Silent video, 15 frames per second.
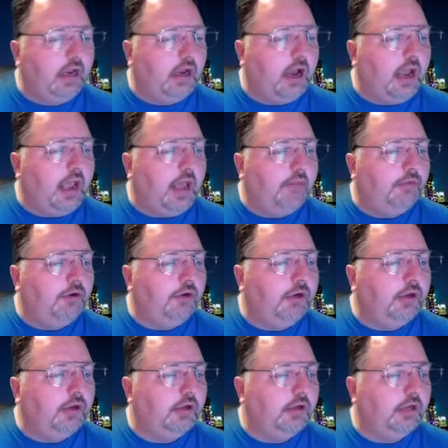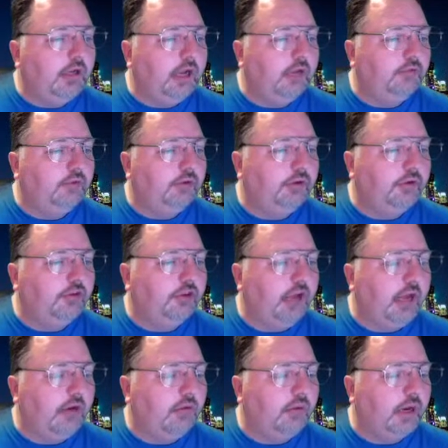Now, I am going to connect with your
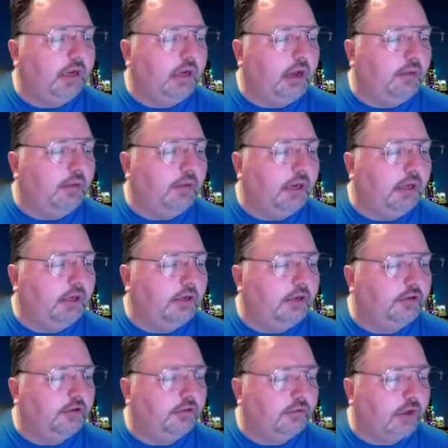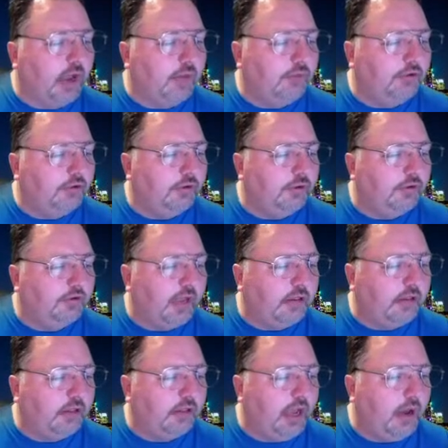channel right now, but I'm going to describe to you
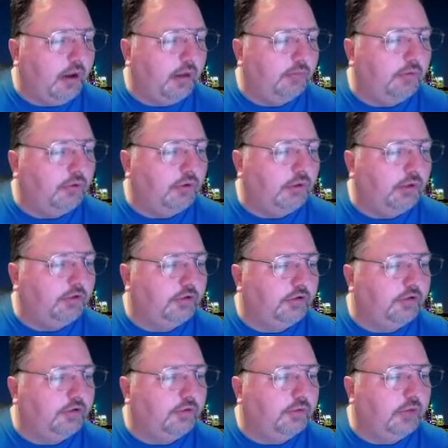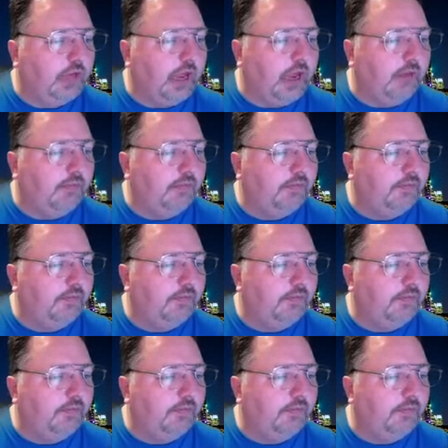exactly how I'm going to do that.